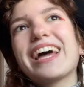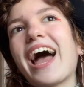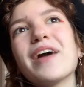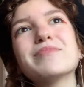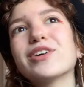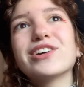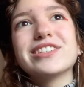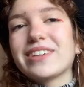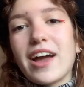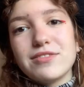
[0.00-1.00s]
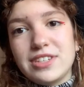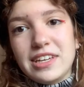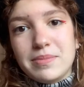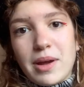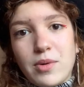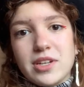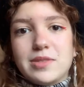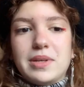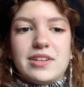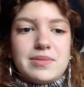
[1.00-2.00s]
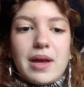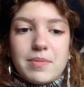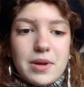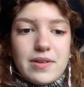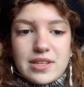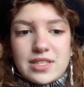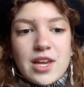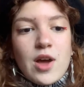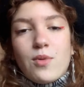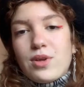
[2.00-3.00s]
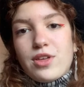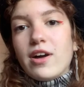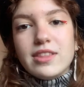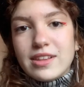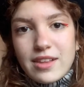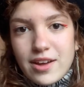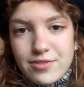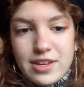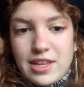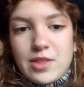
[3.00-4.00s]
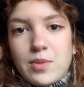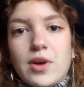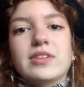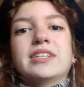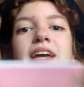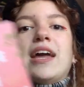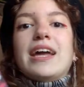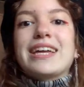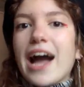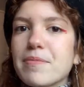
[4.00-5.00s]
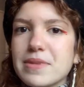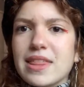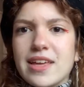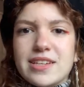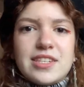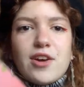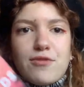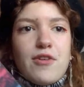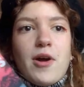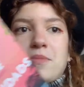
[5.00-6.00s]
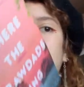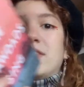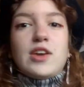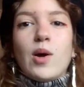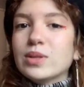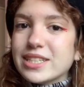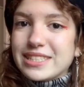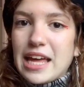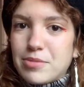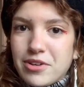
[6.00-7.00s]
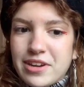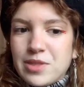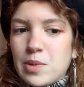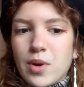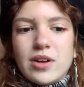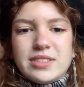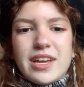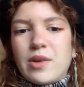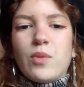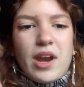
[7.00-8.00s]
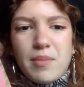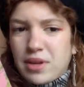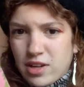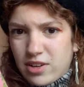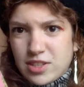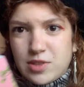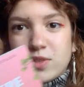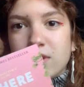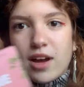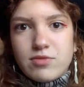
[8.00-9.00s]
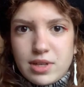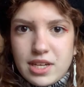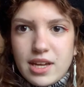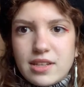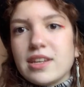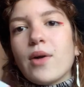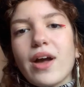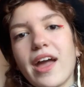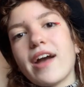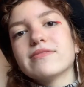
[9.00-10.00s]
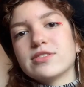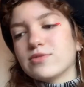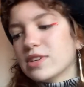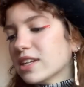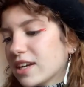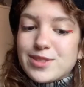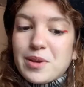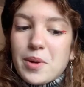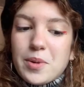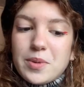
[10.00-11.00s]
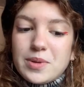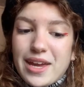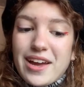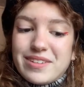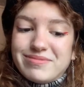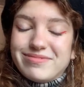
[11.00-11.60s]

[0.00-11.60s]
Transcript: I'm going to have to eat my words because my parents, with all the love in the world, got me this from the oldest library in the world, and what am I gonna do, not read it? Now I have to read it. So yeah,